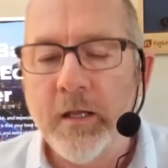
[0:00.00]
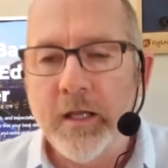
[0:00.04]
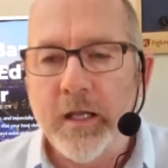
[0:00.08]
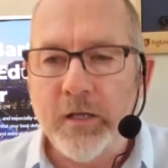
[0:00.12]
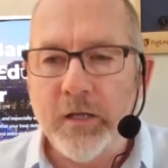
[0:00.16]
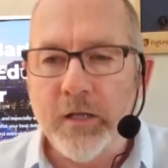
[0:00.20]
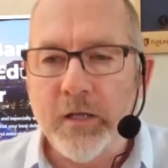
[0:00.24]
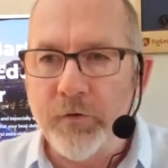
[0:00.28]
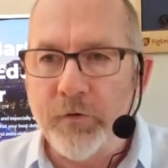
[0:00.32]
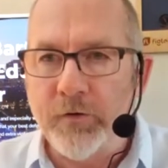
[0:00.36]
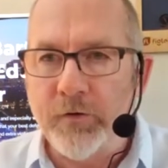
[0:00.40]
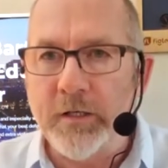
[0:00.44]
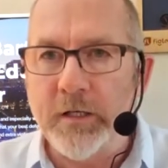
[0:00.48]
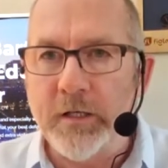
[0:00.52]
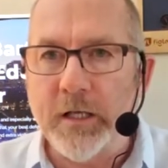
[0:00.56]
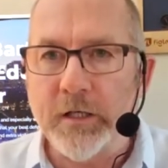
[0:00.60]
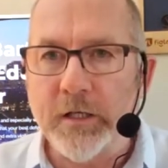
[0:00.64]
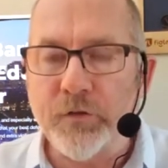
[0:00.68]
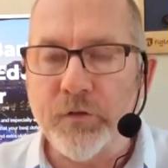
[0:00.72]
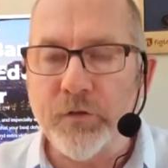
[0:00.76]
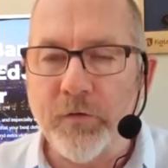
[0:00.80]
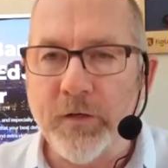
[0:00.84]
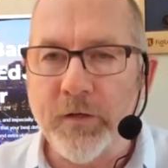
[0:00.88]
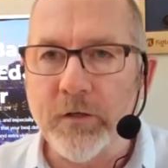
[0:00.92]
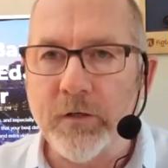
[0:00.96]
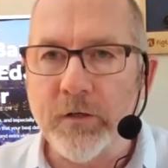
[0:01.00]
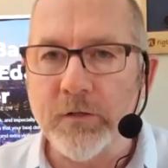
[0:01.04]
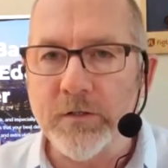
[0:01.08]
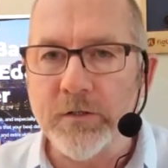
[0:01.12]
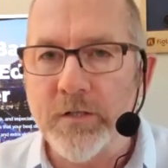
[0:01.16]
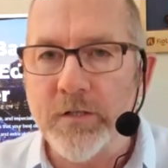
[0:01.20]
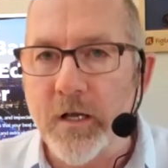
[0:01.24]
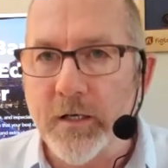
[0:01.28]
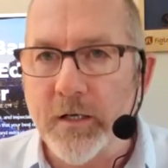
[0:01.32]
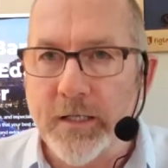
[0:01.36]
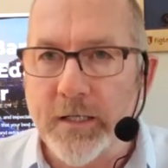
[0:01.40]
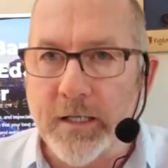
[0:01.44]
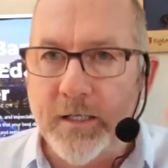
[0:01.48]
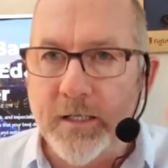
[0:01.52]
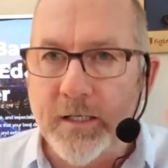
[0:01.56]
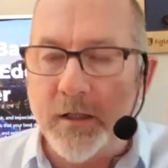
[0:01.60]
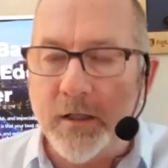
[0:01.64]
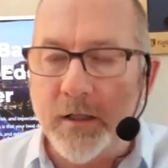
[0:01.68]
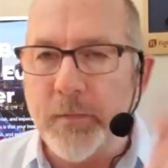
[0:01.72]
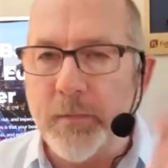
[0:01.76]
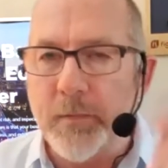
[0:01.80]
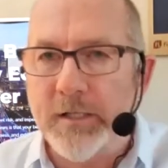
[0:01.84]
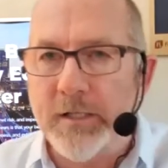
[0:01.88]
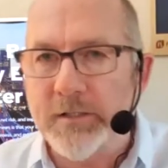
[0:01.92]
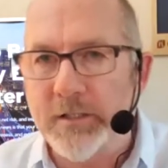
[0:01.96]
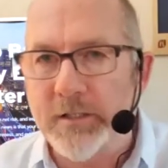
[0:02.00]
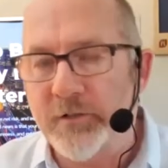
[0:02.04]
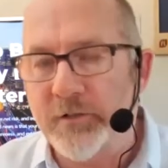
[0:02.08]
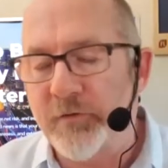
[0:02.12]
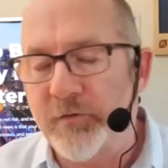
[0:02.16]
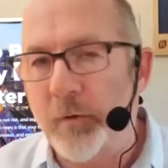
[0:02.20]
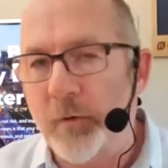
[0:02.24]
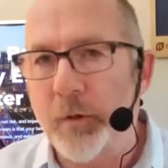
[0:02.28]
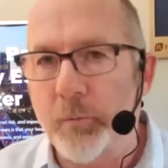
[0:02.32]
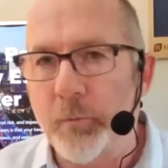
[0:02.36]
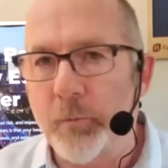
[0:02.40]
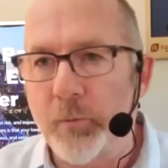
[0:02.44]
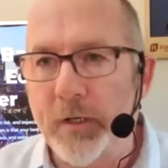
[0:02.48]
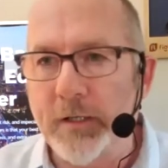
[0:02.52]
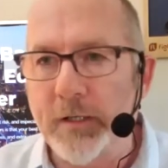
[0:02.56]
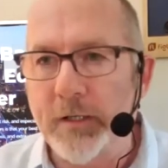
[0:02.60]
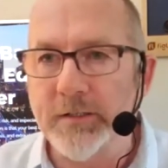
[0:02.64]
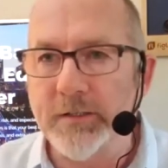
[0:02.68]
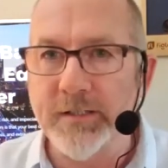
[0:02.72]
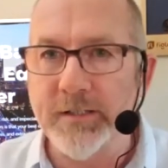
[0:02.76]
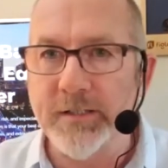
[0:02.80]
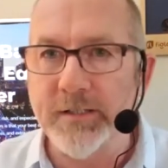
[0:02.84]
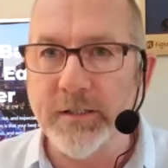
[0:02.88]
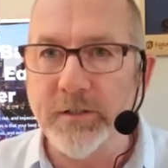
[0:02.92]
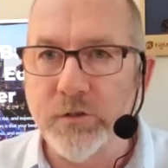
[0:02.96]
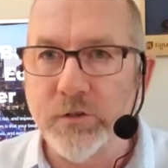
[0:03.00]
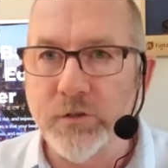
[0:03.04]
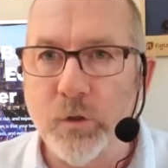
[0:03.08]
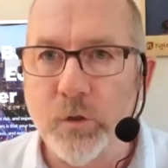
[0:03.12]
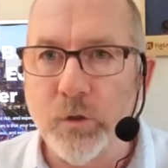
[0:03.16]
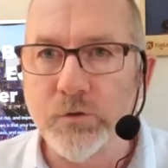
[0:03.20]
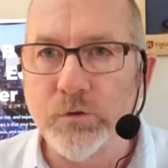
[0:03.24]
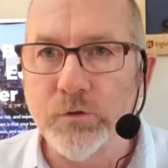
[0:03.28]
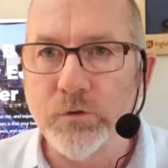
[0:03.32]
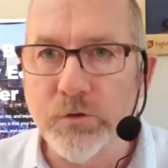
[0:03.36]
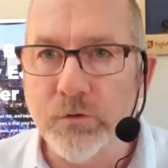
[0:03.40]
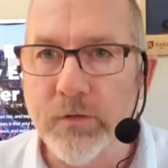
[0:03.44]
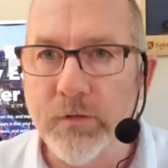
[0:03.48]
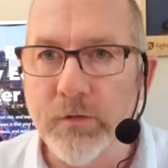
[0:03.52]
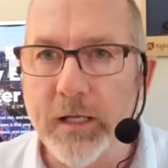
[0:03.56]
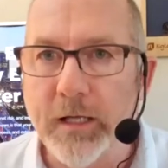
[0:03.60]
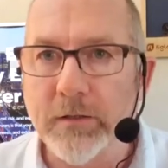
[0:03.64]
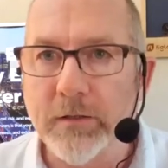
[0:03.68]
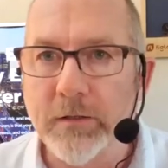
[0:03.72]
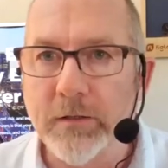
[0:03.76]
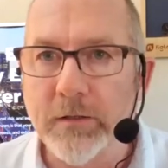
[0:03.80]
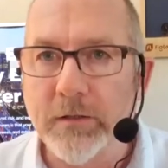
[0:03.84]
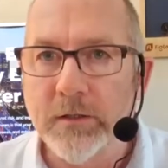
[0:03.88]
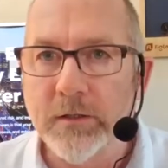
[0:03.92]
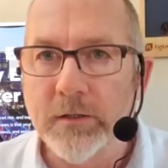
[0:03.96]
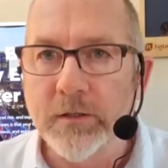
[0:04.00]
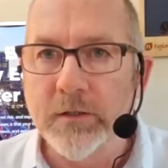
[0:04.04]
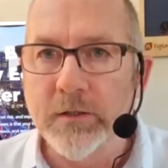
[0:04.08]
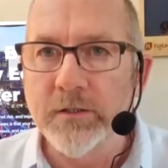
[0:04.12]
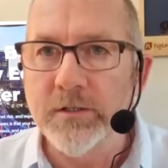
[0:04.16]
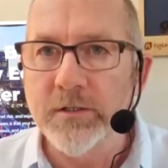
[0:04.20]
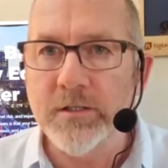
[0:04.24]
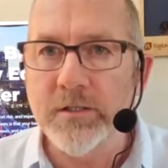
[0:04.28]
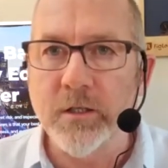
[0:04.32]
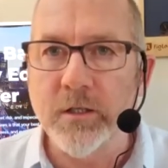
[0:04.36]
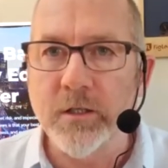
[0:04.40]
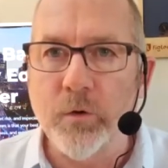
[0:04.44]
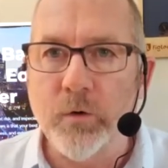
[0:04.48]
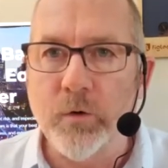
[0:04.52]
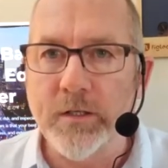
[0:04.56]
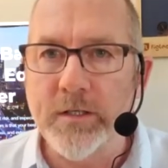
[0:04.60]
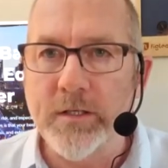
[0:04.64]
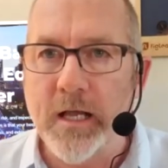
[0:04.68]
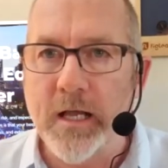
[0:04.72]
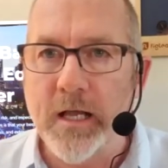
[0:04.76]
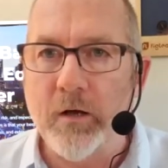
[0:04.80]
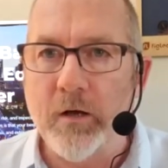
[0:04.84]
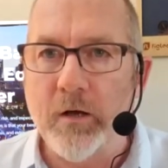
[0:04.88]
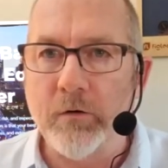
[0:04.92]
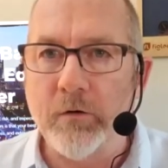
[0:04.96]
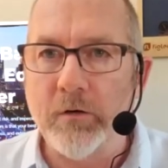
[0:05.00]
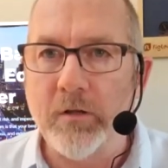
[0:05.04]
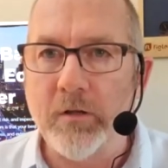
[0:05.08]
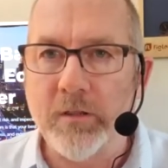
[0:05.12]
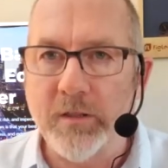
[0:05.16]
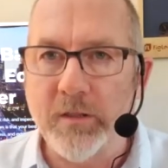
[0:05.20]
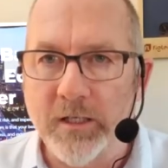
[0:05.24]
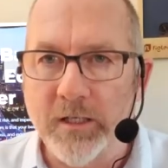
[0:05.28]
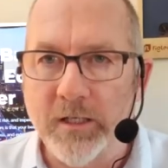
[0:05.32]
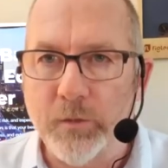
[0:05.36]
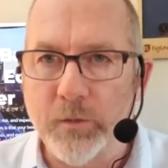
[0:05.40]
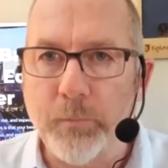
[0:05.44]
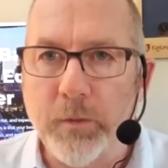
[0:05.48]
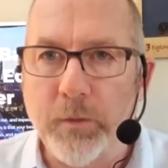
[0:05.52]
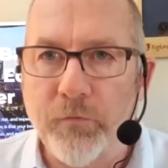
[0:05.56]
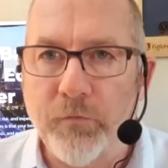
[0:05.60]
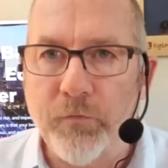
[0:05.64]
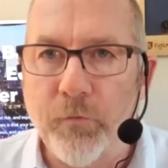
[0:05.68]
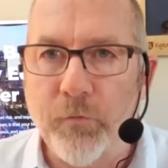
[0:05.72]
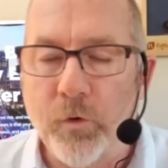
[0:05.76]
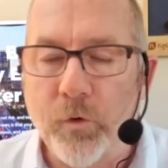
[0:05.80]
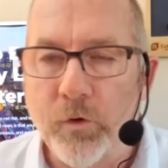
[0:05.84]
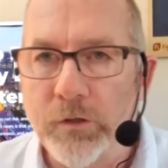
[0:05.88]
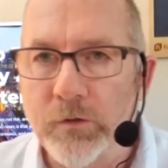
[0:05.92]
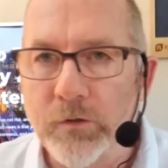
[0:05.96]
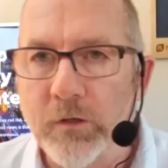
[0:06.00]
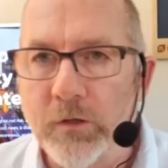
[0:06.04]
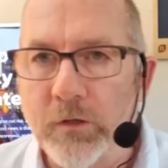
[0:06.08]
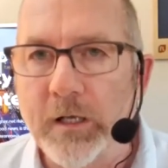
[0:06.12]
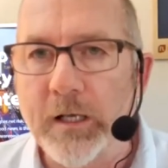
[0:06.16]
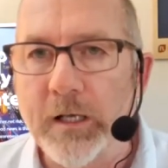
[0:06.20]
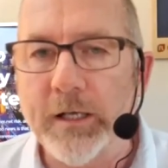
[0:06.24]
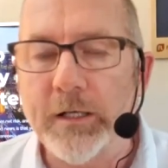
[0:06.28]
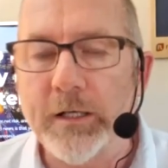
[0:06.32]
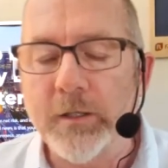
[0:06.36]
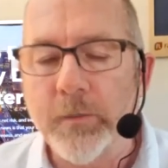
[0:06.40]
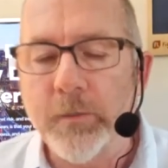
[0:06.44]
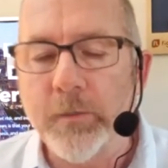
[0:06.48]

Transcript: If your index finger is not getting the message from your brain to say, don't do that, slow it down, think before you click,